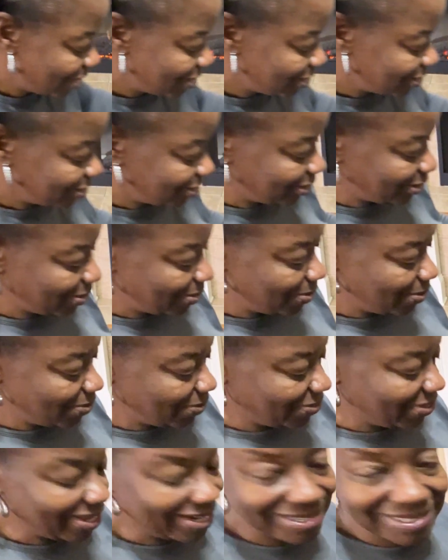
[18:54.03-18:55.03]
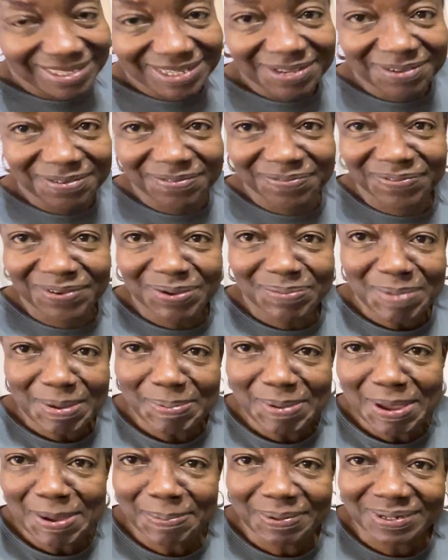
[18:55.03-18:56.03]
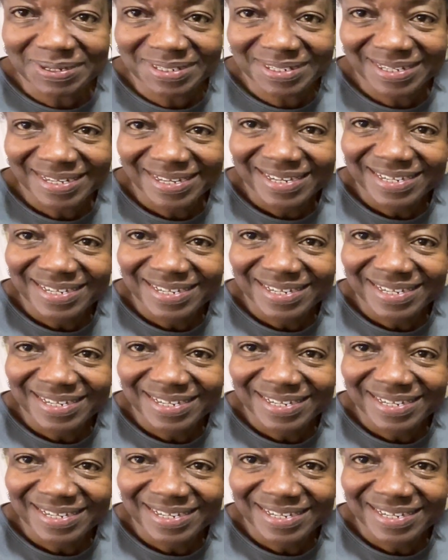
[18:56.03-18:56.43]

So that is it for my peppers.